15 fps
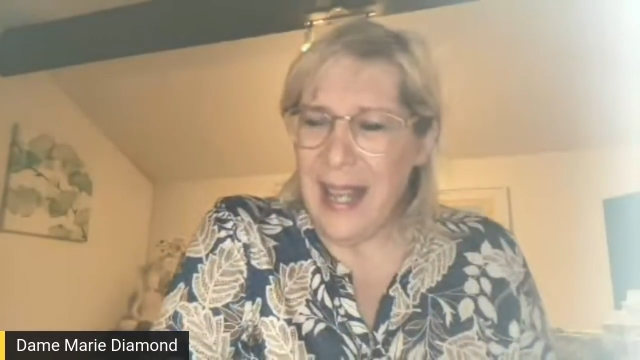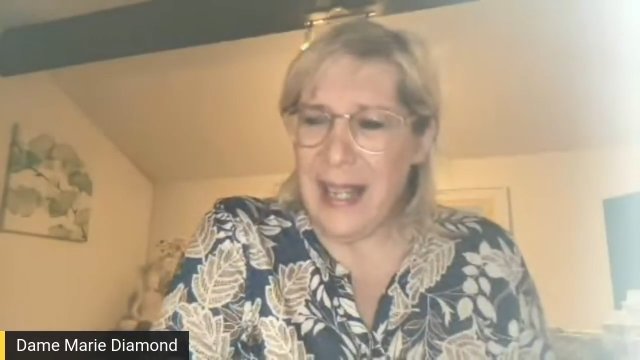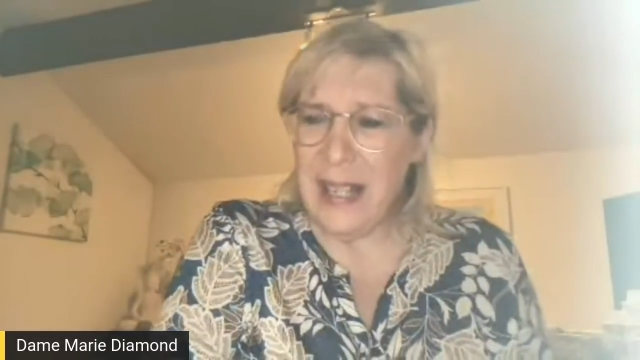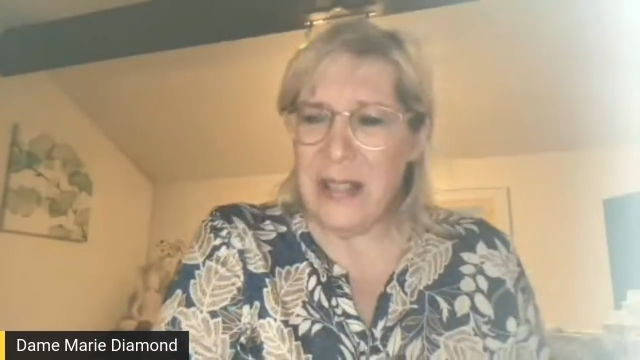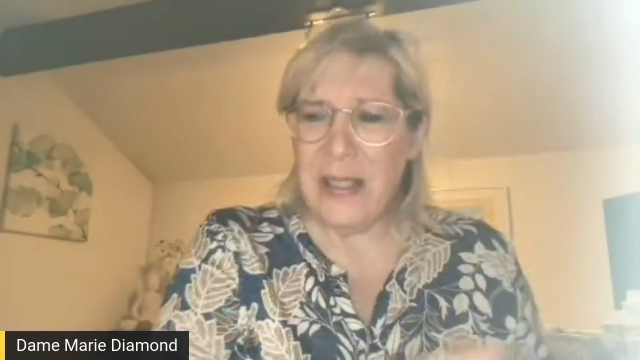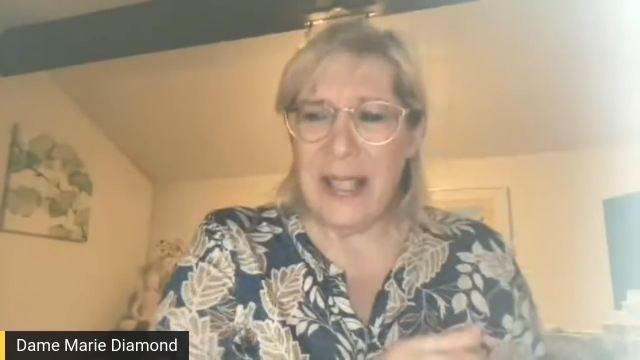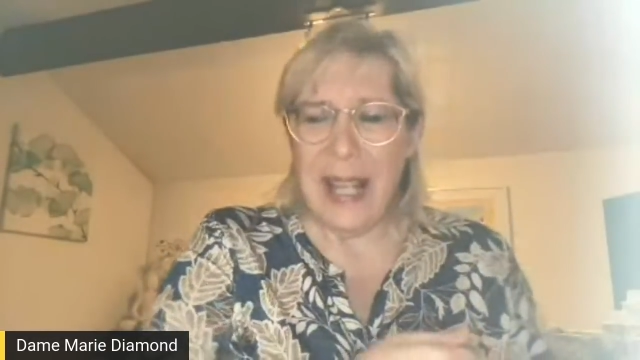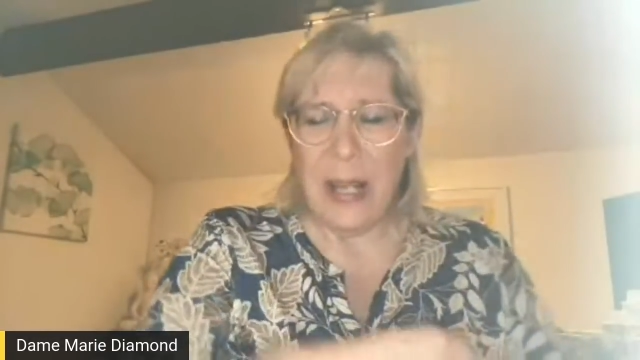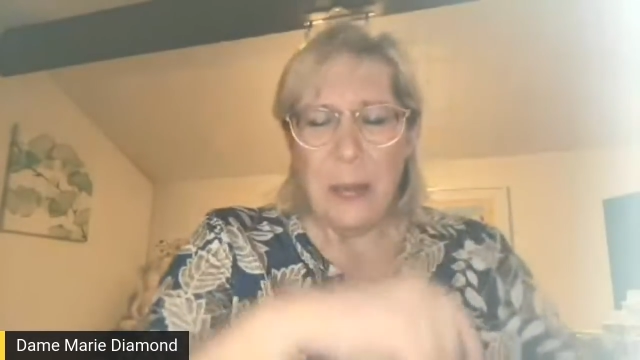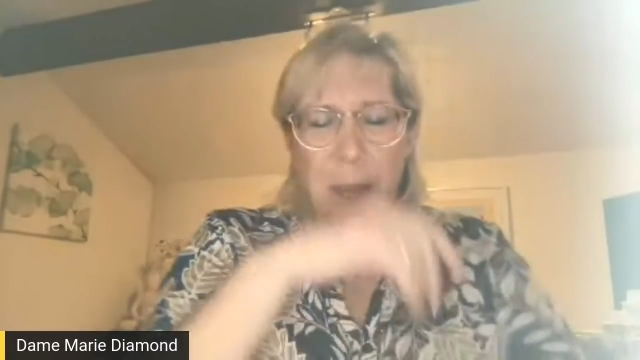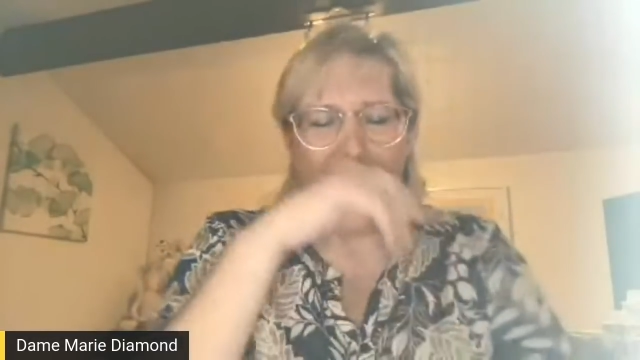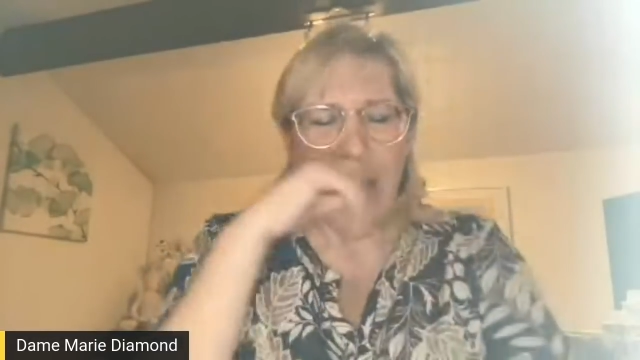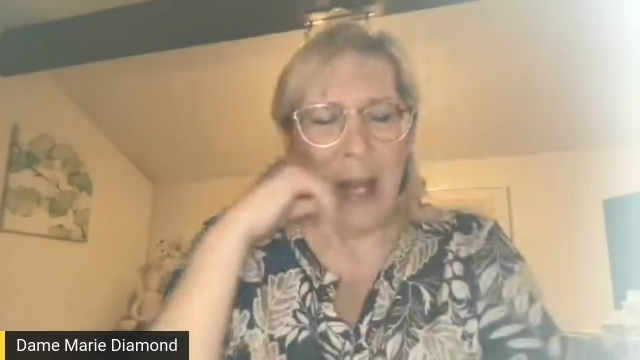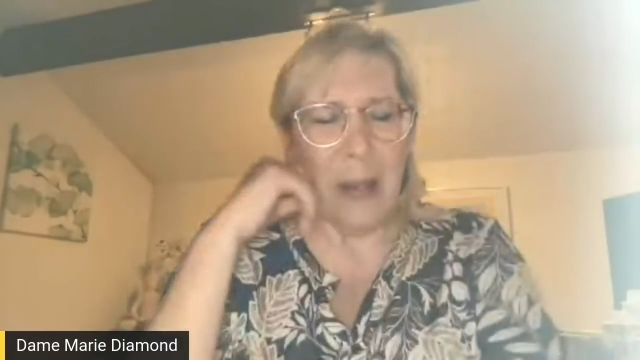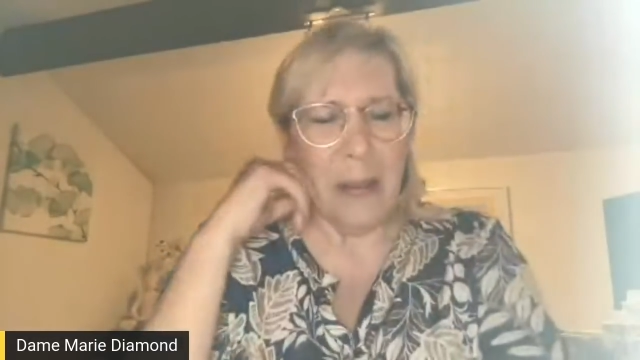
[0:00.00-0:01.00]
And I was like,
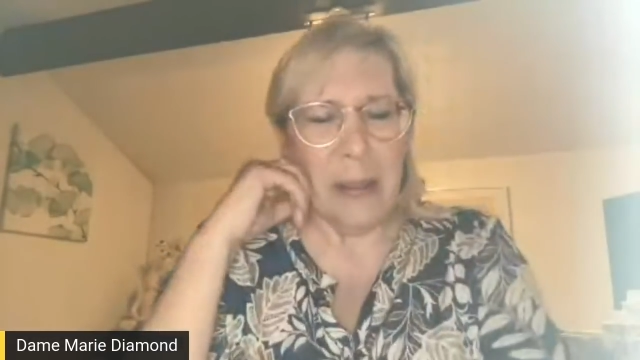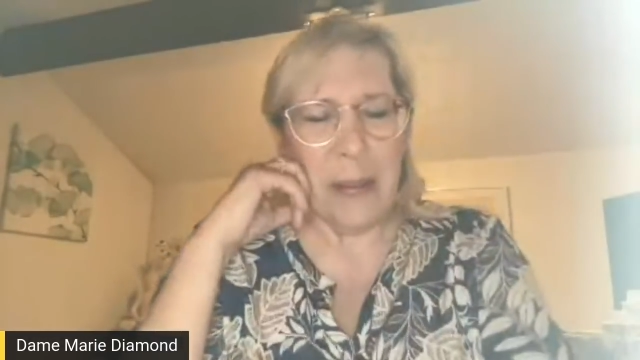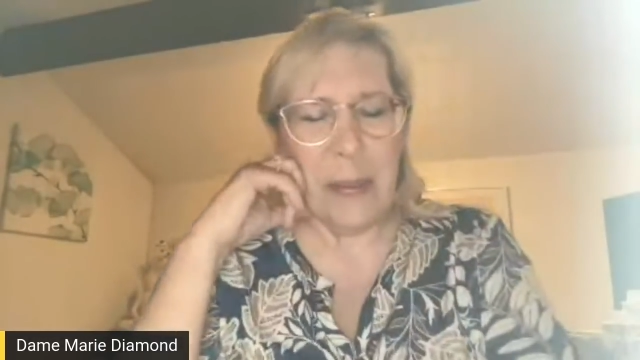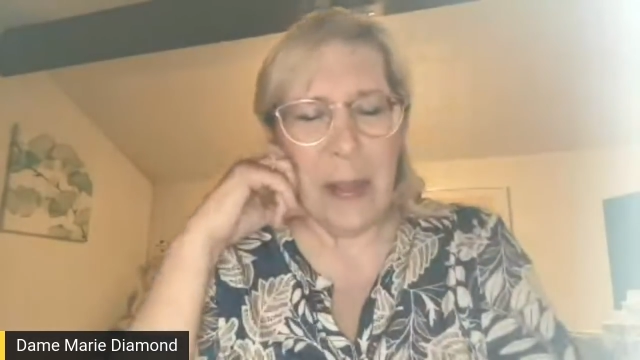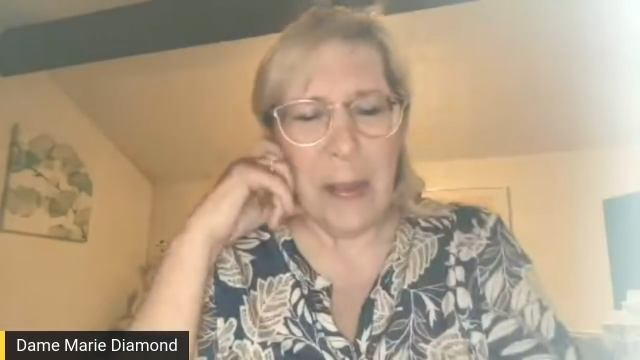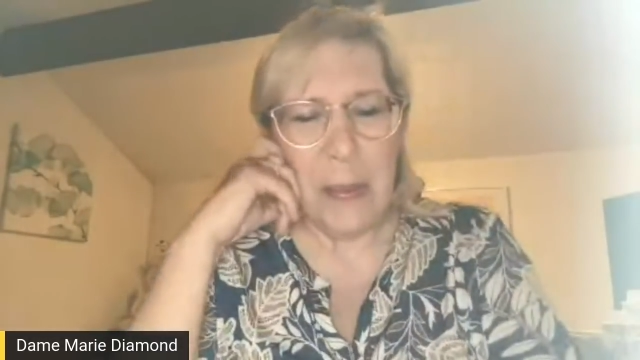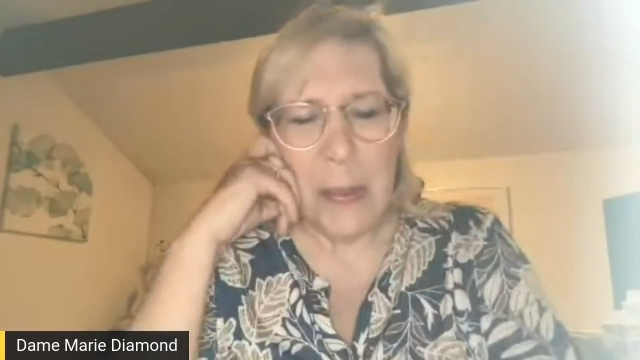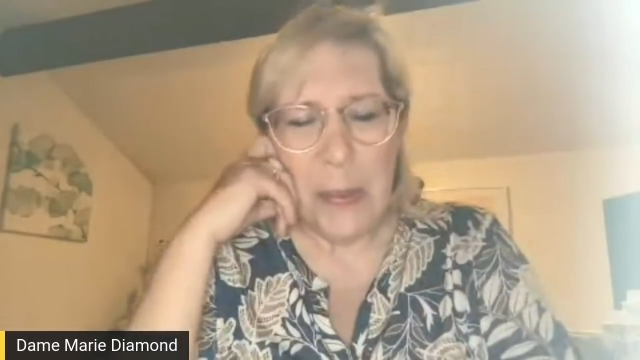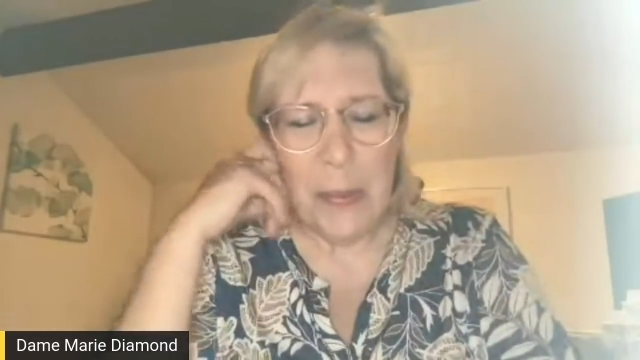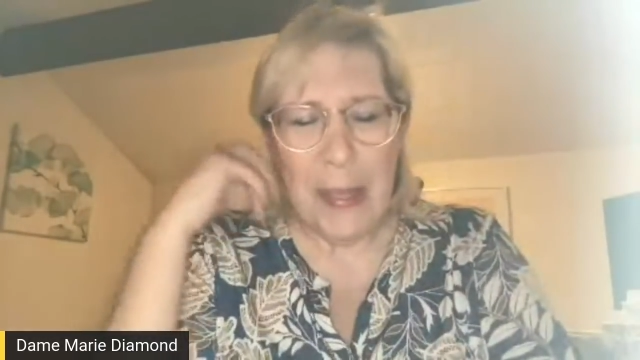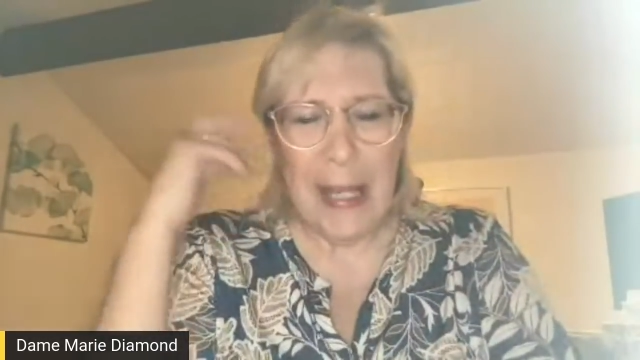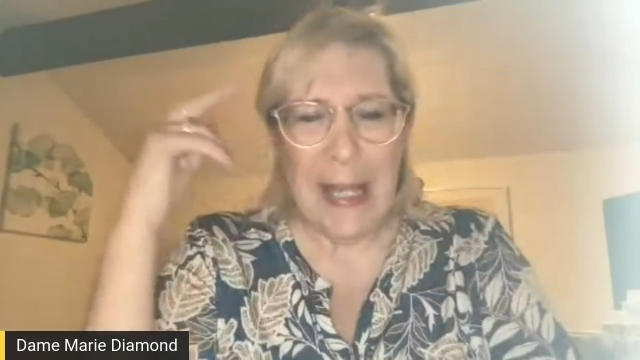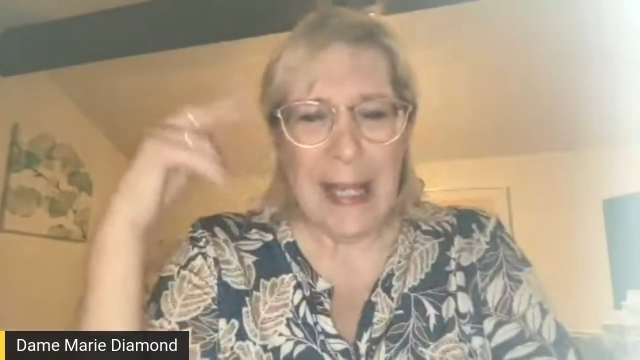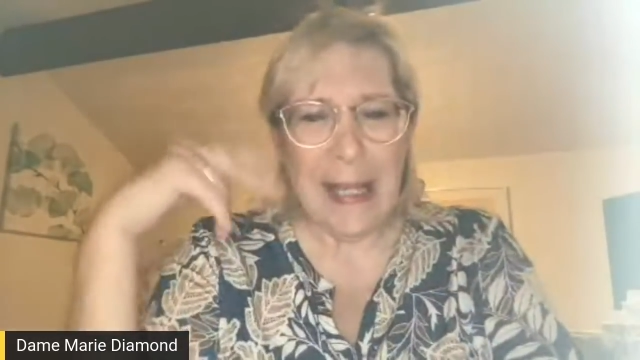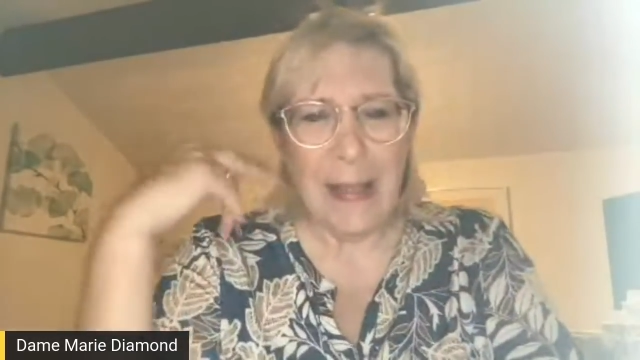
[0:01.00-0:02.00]
wow, I was
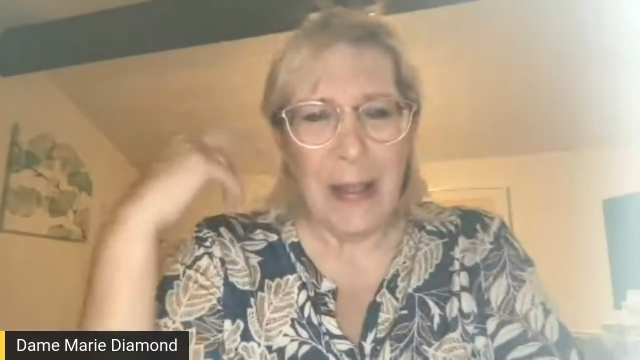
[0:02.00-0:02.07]
really